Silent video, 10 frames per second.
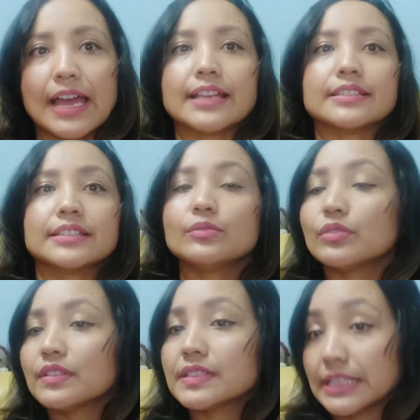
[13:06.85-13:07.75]
As he
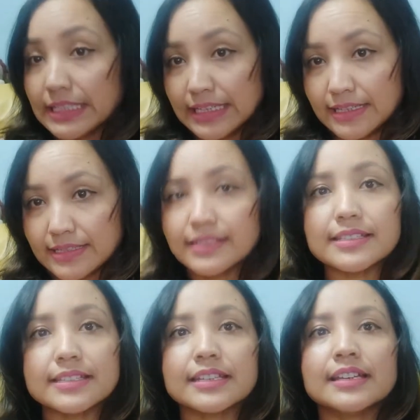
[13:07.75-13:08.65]
was an
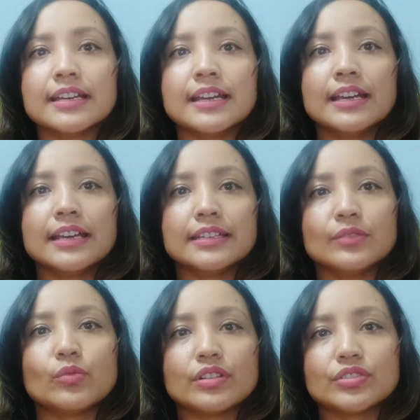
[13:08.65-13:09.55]
artist, he
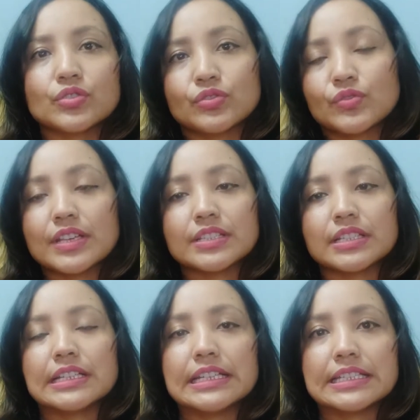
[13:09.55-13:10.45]
wants to
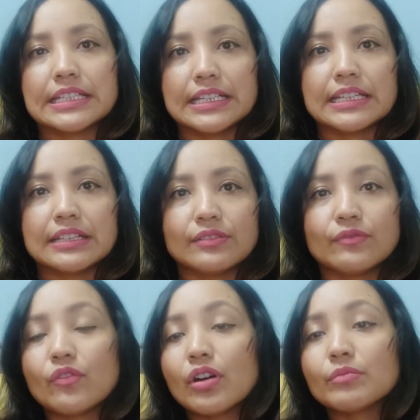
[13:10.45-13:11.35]
treasure it in the
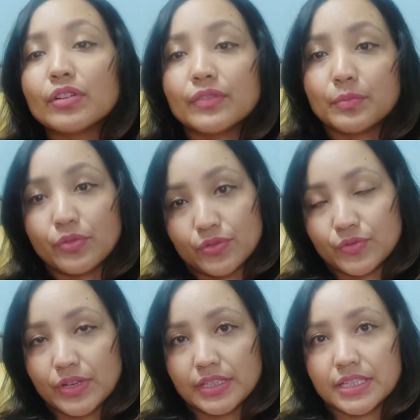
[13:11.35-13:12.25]
form of a
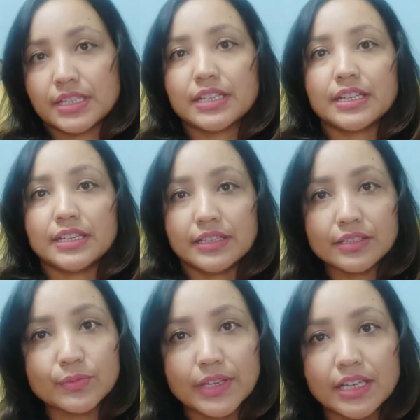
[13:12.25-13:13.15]
portrait. In
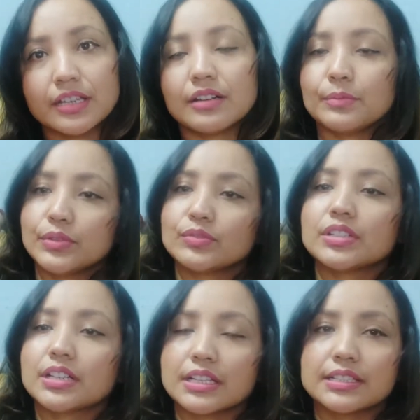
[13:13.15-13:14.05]
this way, her
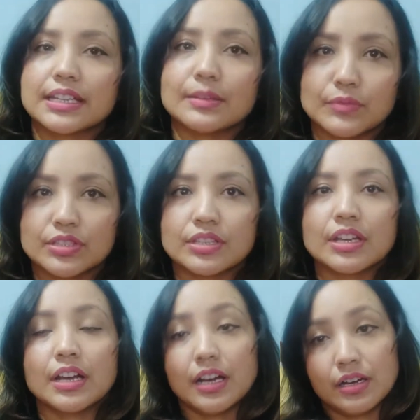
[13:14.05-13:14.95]
beauty condemns
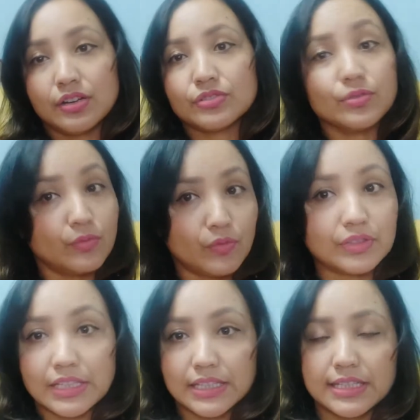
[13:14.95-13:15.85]
her to own
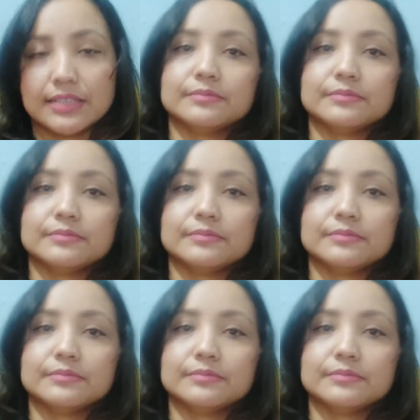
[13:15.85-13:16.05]
death.